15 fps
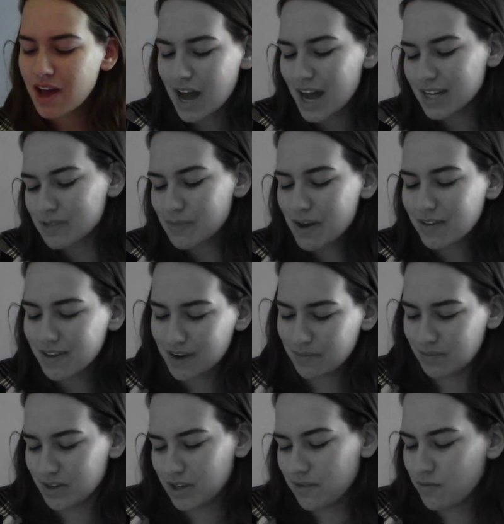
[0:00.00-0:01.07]
I smile at
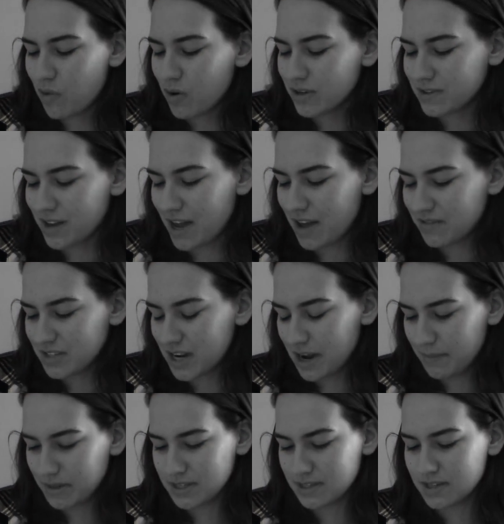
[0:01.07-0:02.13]
Emily. Of course, I have
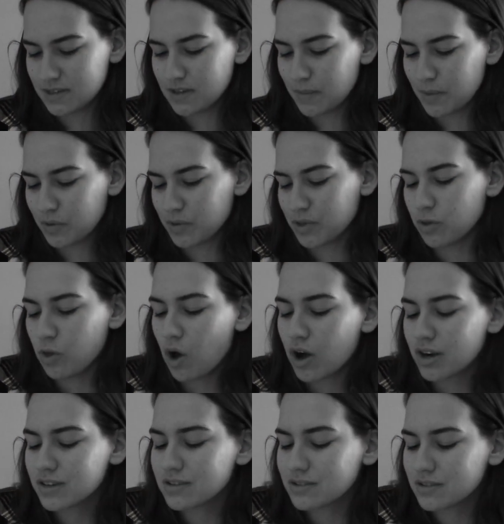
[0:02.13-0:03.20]
time. It's the summer with
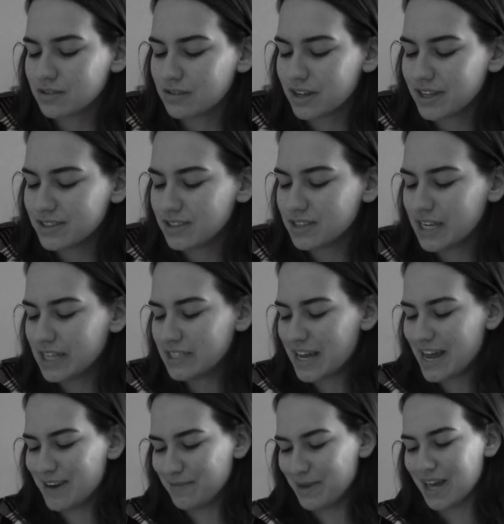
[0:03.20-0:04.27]
long, lazy days
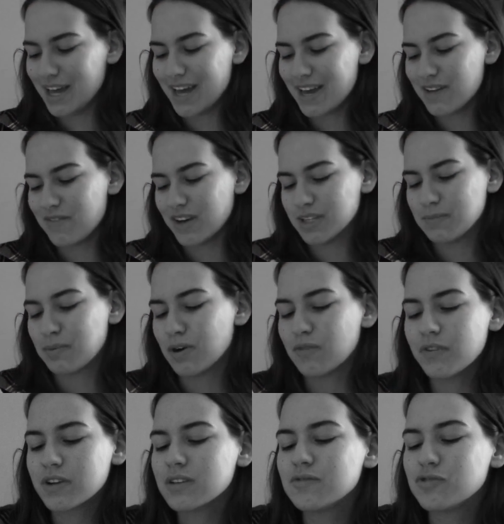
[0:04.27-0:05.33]
ahead of us,
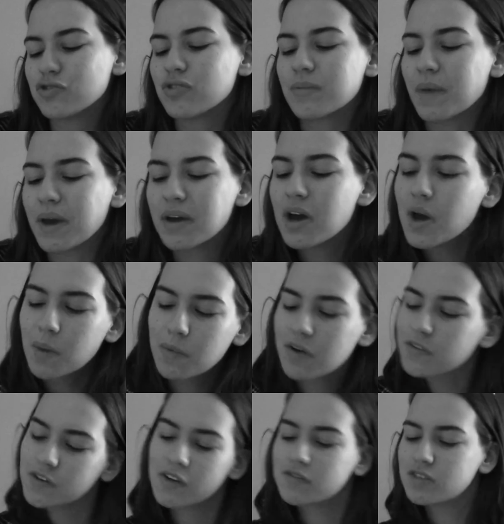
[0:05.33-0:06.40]
perfect of dreaming,
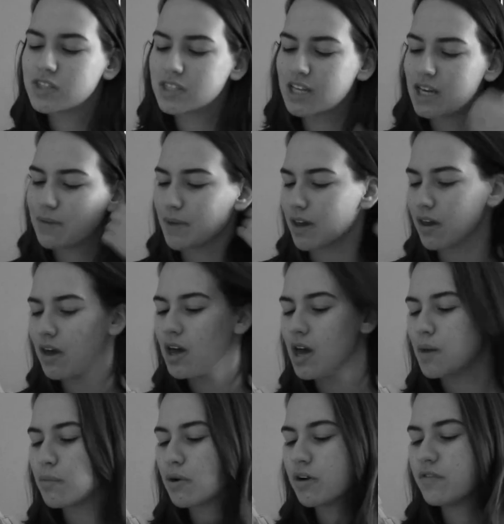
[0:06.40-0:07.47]
perfect of scheming,
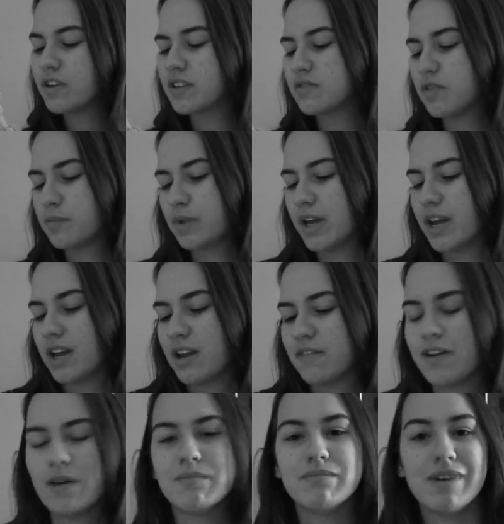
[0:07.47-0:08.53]
perfect for planning of
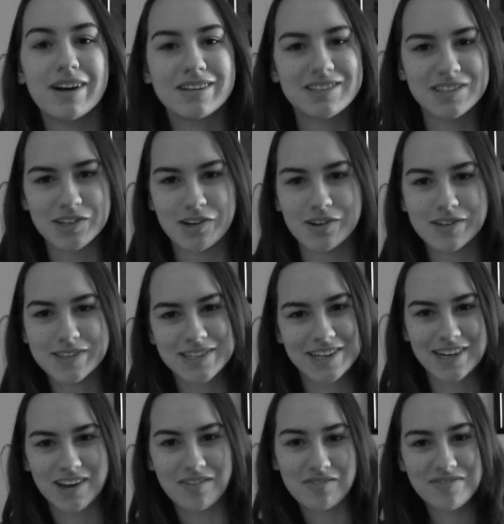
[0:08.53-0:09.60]
how Moxie girls are
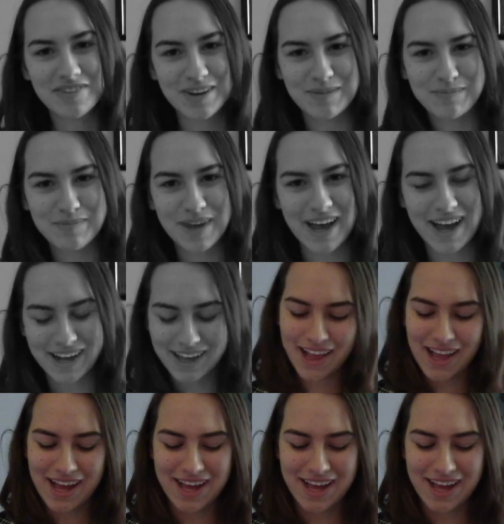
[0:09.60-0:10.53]
gonna fight back.